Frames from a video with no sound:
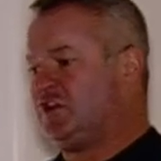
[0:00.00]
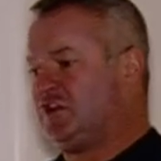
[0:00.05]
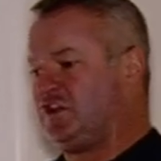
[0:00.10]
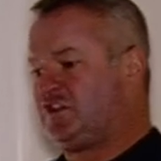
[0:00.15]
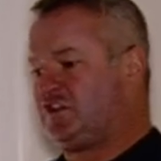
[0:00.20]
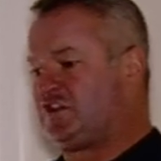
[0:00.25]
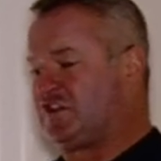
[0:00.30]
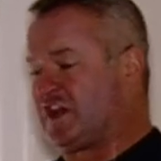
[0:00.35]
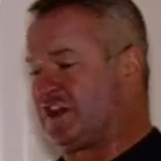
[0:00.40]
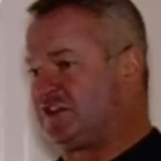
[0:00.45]

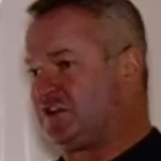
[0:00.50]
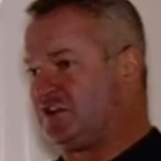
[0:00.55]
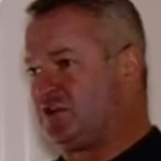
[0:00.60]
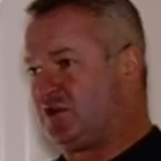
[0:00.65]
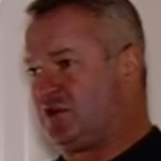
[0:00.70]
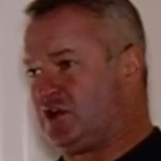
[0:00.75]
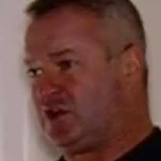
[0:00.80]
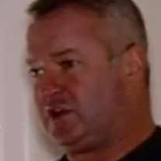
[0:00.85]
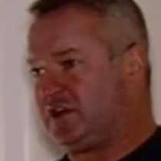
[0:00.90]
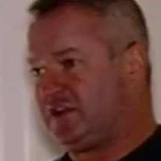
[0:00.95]
Shut the
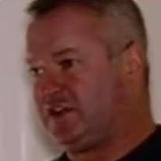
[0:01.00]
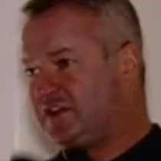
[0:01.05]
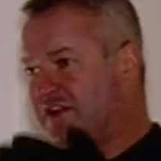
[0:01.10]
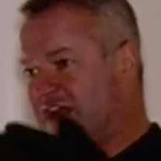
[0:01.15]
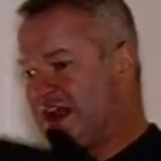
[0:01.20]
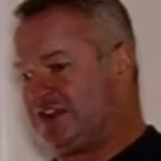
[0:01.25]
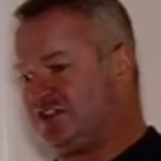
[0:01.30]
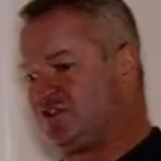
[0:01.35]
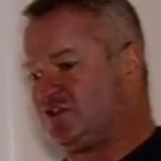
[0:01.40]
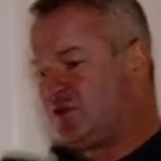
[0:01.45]
door.
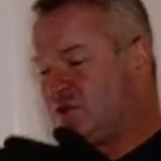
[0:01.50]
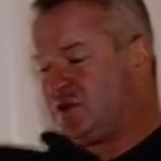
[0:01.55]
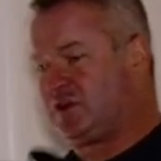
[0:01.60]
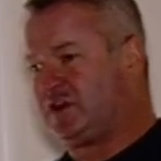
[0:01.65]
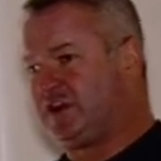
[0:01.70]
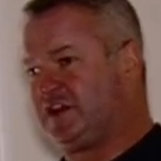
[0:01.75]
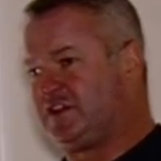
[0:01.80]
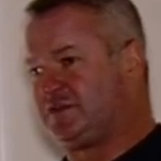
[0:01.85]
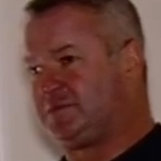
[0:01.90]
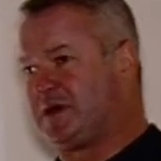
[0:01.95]
That door
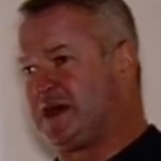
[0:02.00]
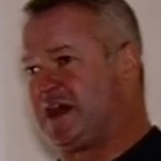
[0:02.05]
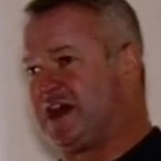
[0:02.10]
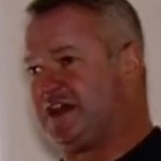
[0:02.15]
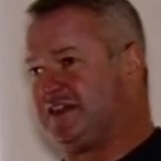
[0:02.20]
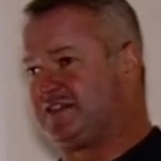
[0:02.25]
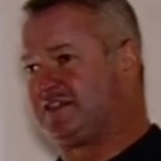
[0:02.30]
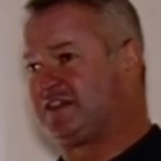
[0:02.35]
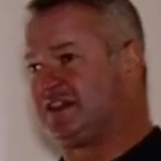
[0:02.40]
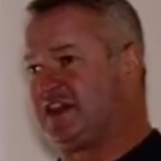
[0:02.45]
is my
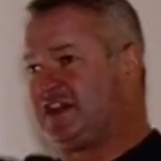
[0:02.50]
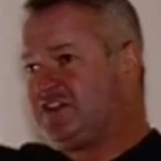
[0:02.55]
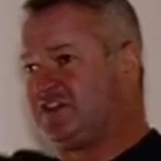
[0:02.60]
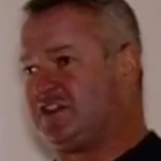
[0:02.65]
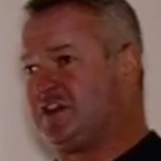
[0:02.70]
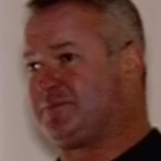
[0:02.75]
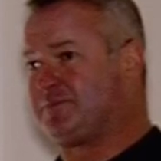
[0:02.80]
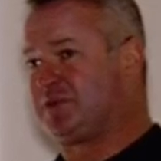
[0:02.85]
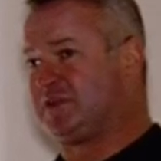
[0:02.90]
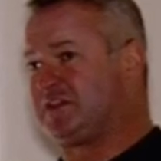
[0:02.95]
isolation.
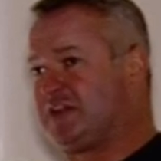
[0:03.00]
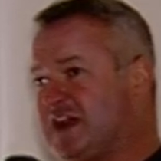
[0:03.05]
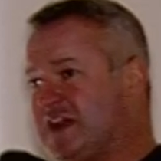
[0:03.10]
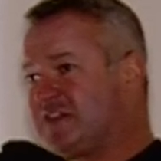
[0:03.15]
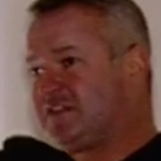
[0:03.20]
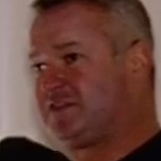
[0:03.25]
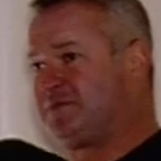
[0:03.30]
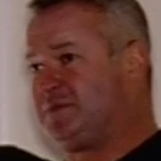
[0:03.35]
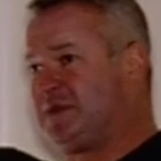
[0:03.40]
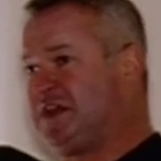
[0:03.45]
It
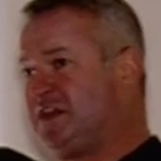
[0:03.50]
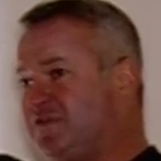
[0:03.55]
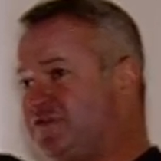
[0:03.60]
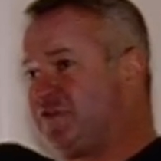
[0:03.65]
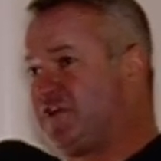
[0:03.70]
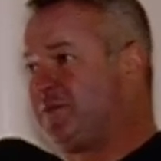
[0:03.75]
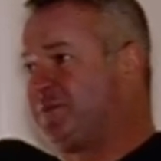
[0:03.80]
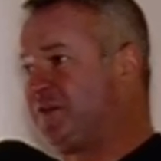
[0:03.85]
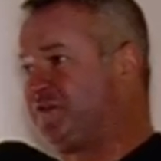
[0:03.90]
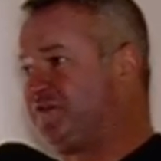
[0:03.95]
protects me from the